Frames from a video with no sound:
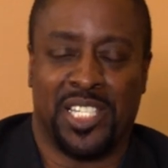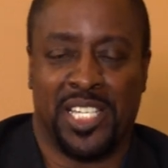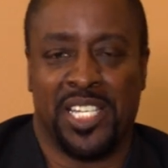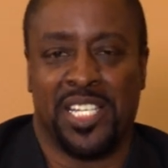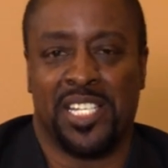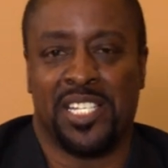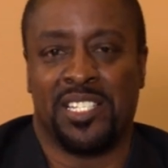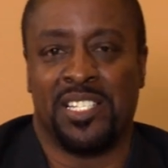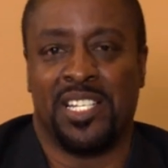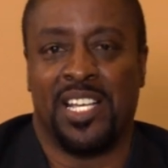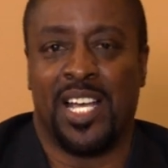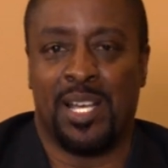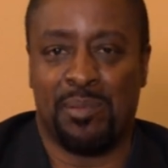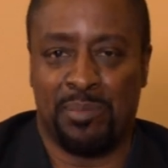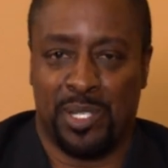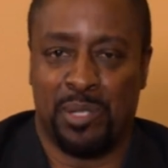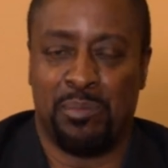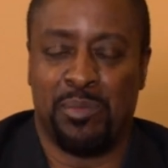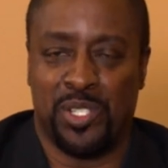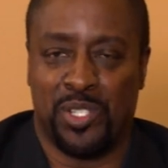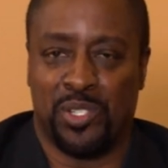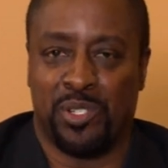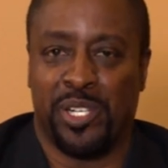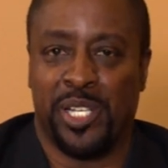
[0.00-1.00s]
Again, I'm
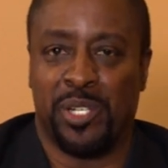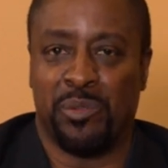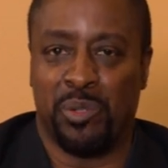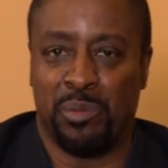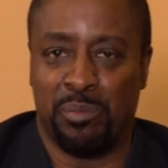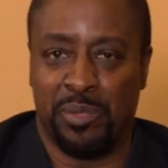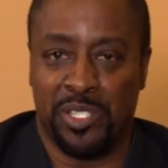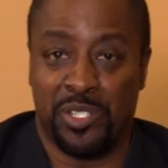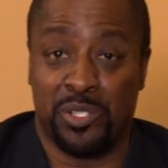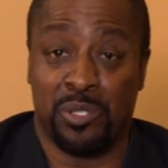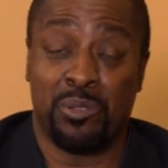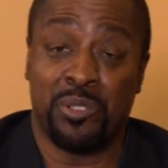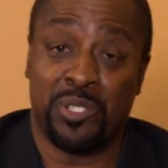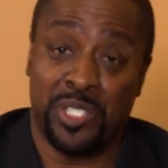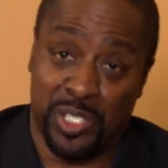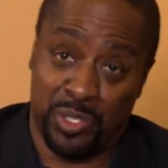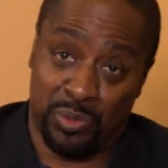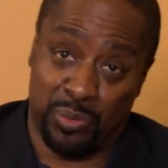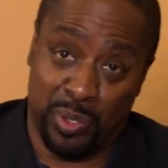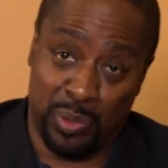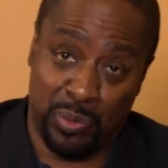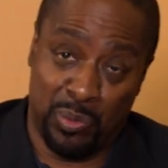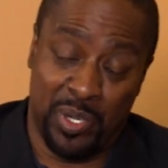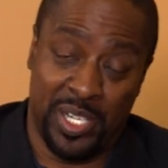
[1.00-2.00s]
Commissioner Henry Mitchell,
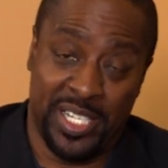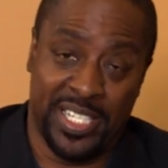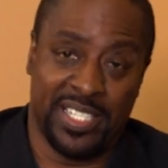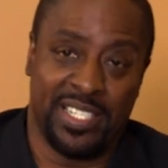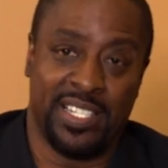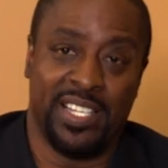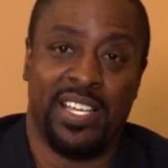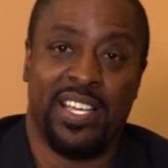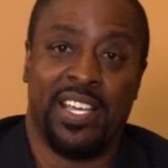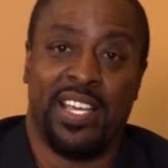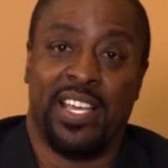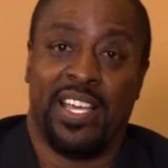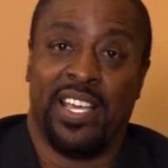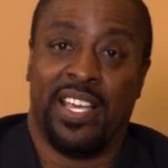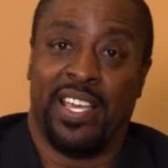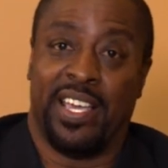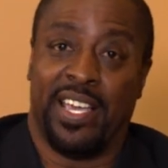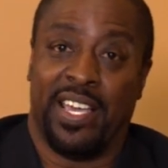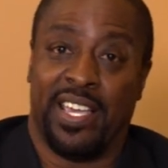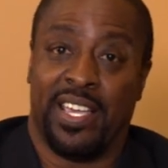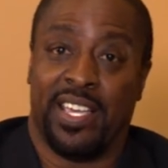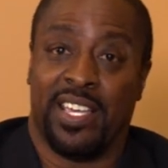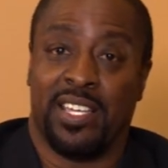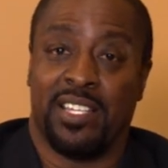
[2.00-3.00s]
District 1.
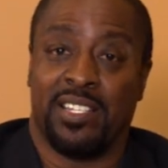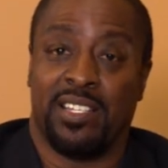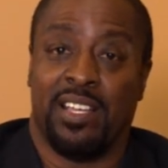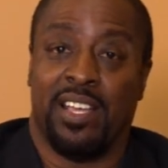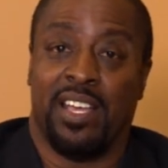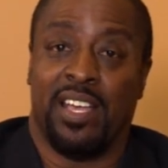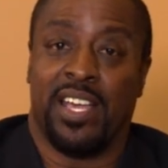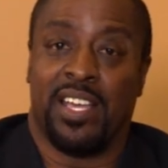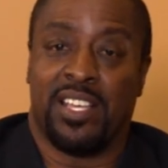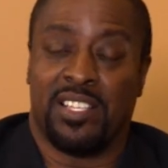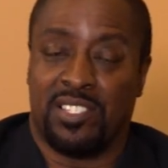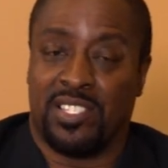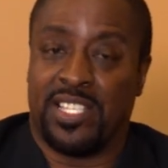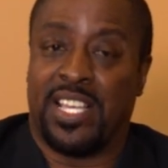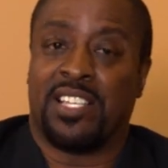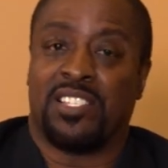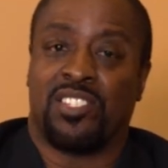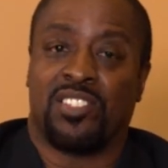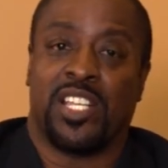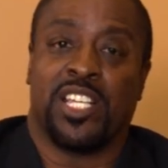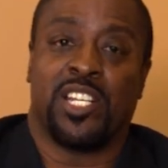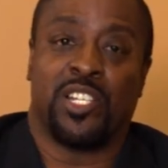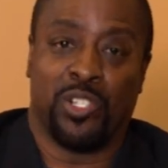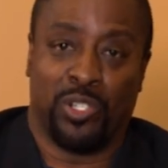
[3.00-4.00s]
And as I
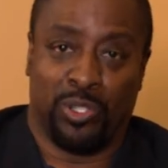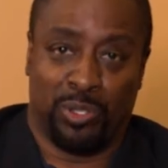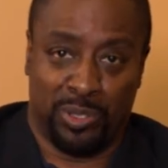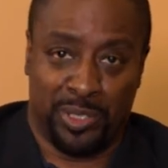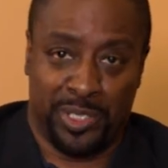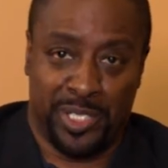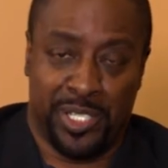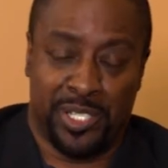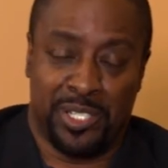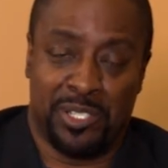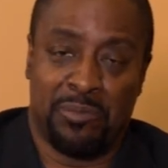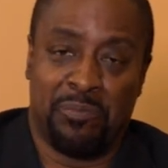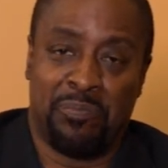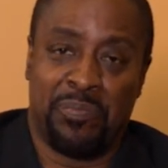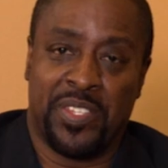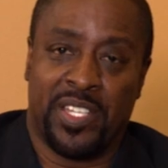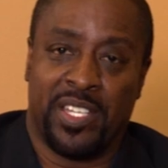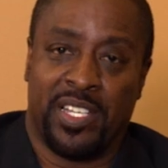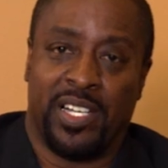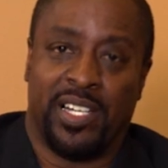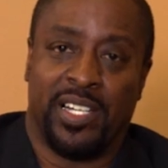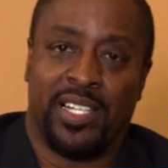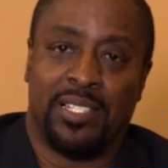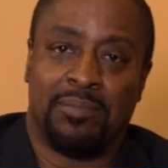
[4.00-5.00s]
stated earlier,
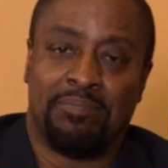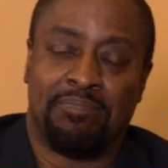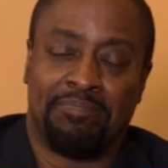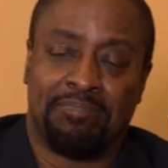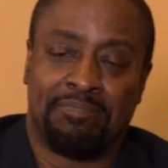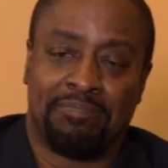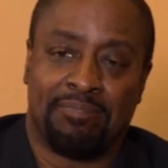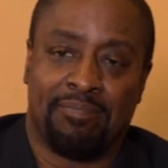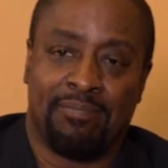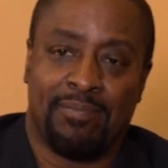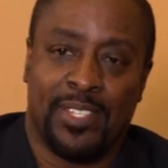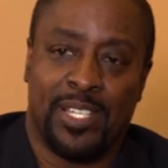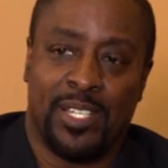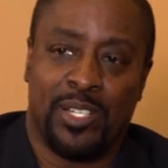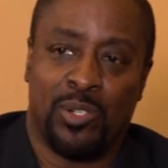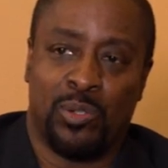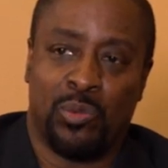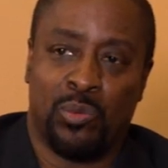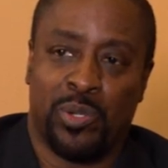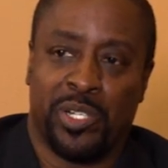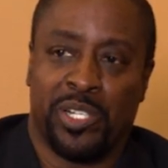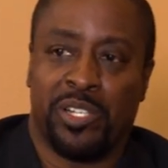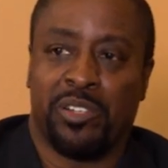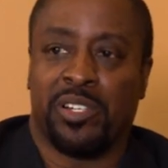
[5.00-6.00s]
um,
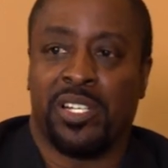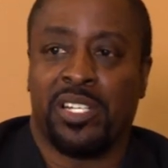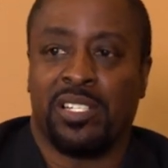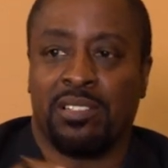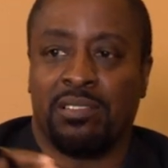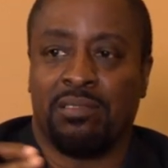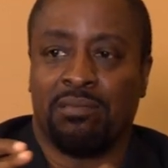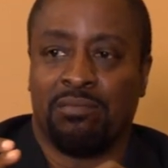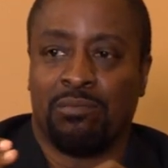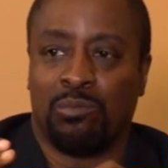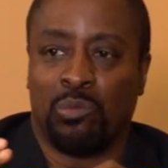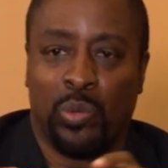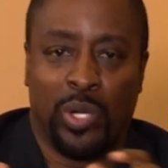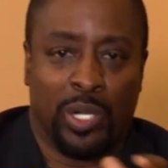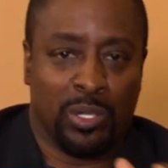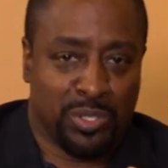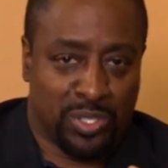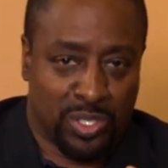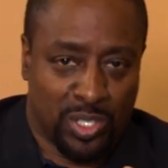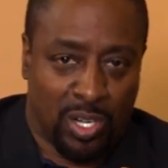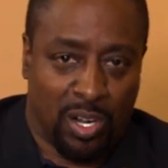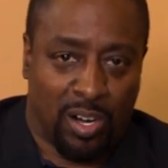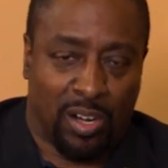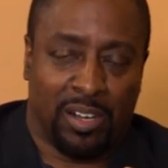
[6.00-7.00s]
we're here at
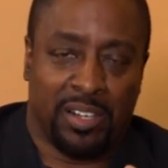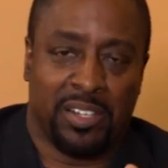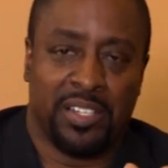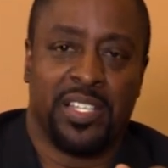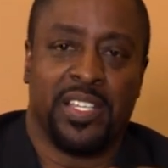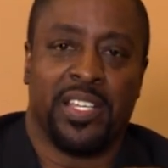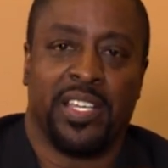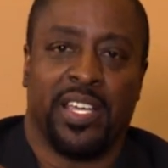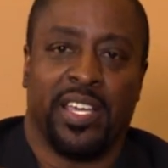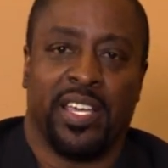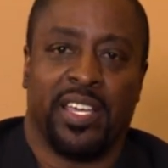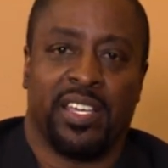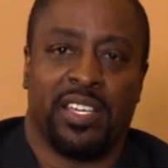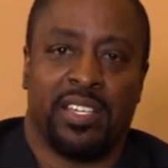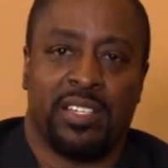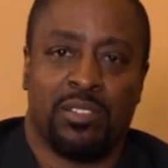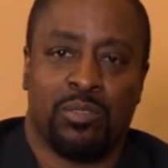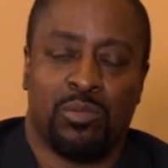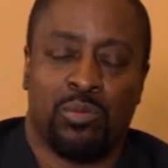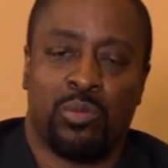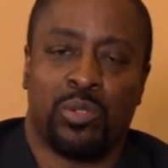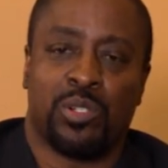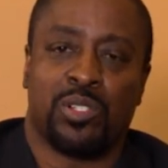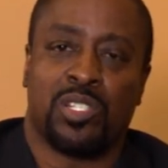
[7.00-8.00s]
WellStar
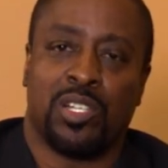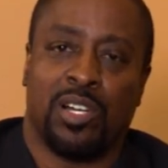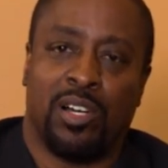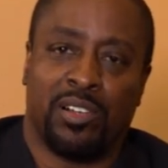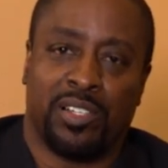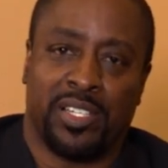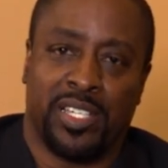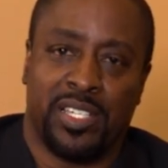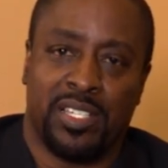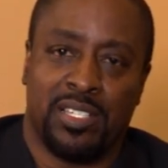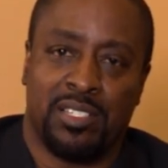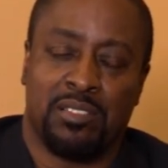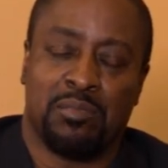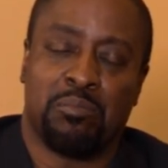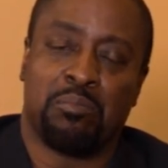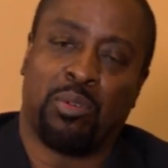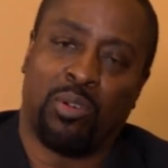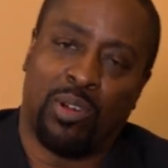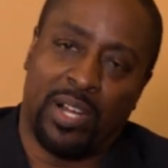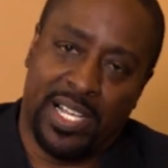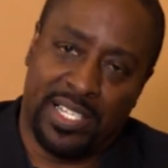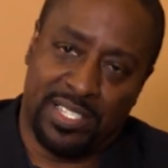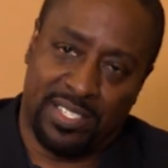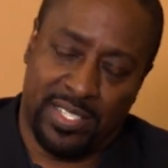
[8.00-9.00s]
and we're talking
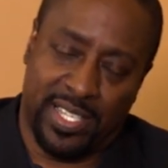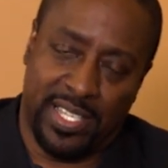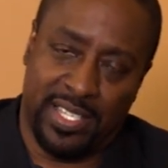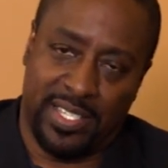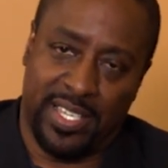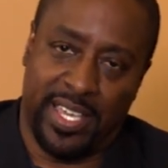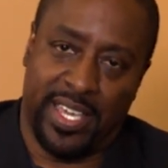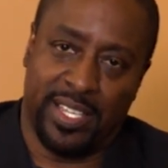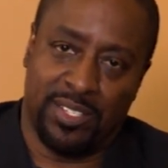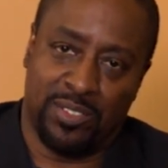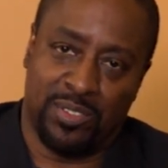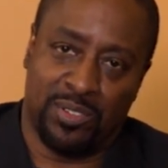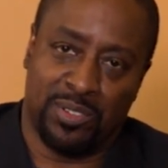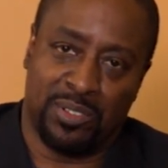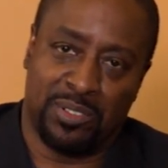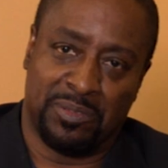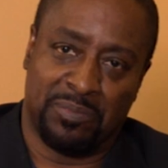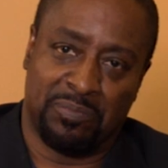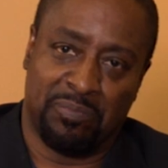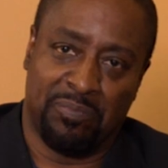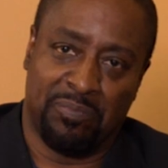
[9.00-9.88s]
prostate cancer.